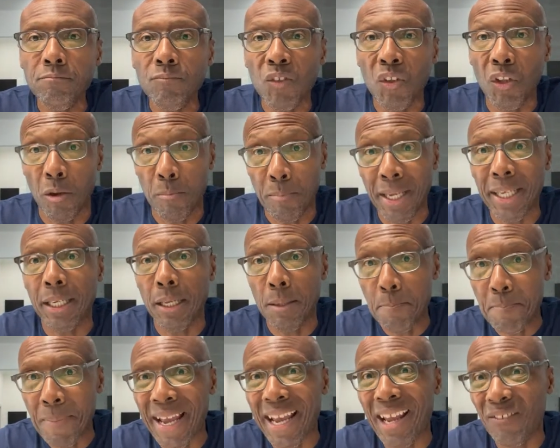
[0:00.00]
They're
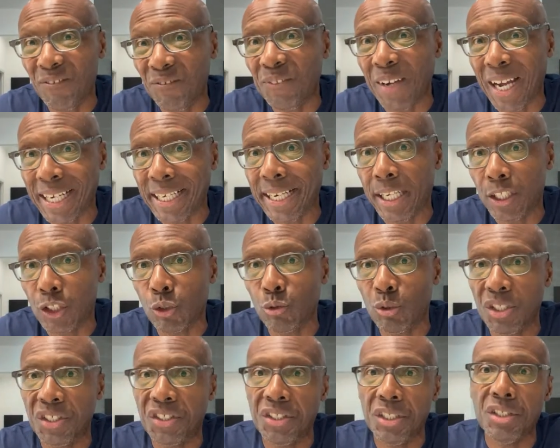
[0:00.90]
making bad financial
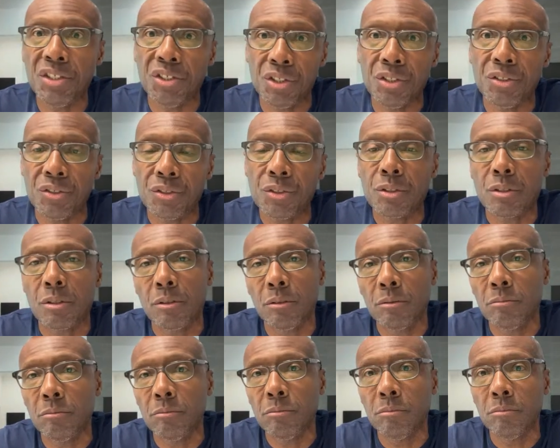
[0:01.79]
decisions.
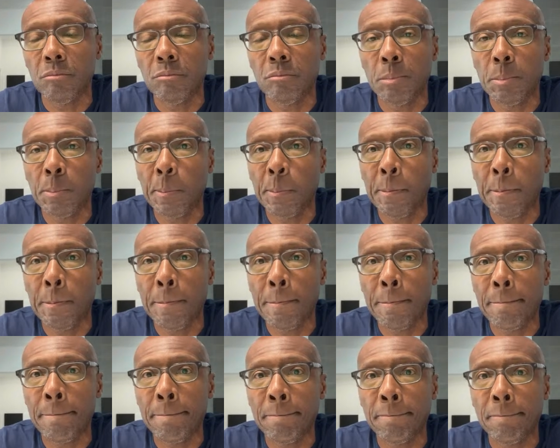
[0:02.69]

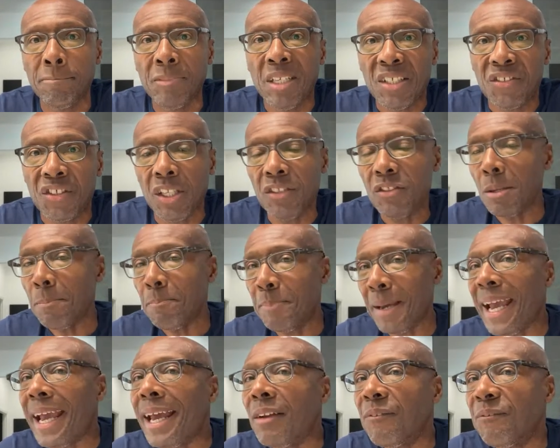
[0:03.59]
See, it's a
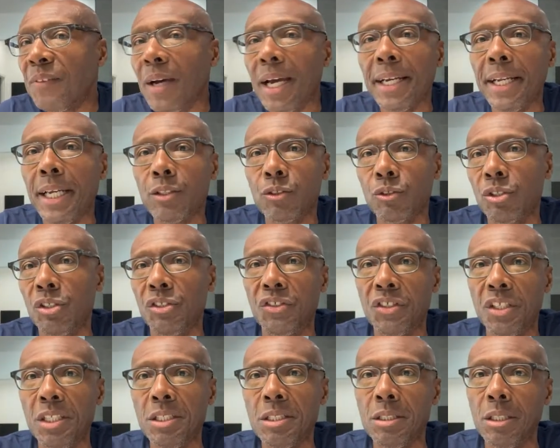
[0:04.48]
bad financial
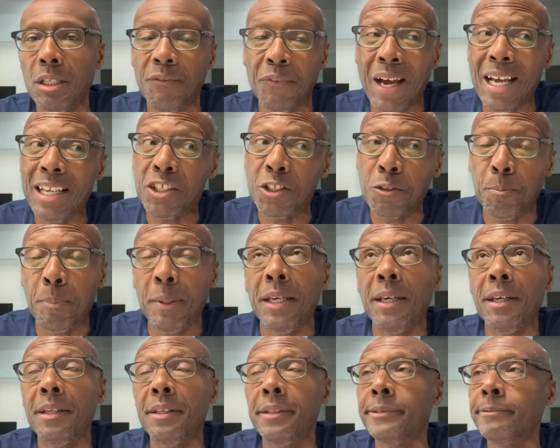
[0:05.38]
decision if I
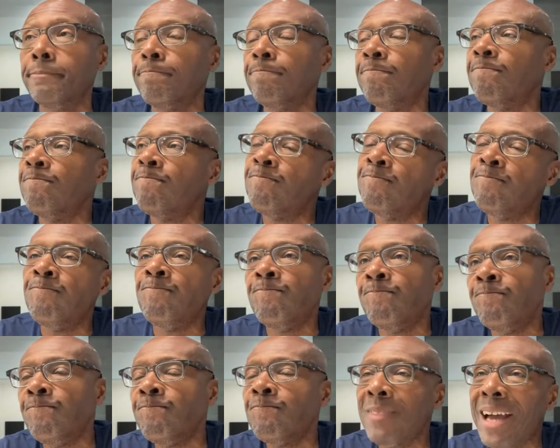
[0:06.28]
spend,
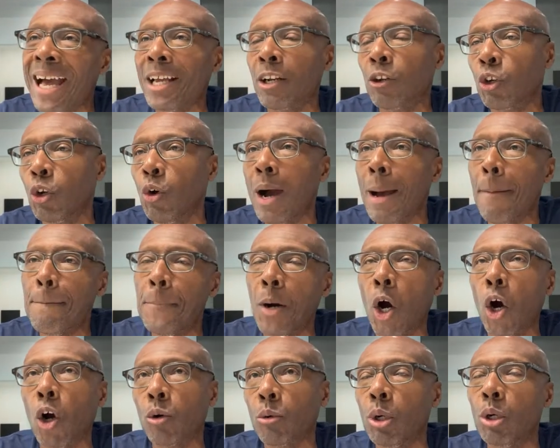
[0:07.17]
I don't know, I
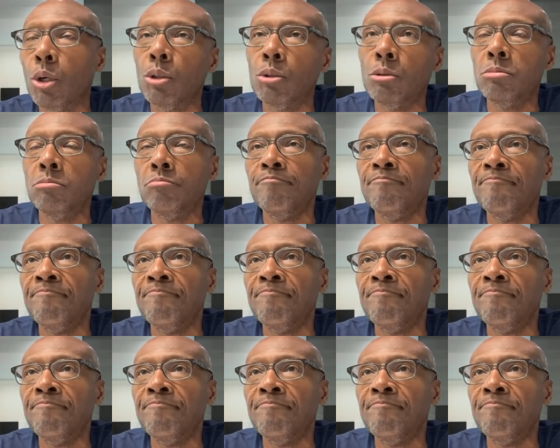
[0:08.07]
borrow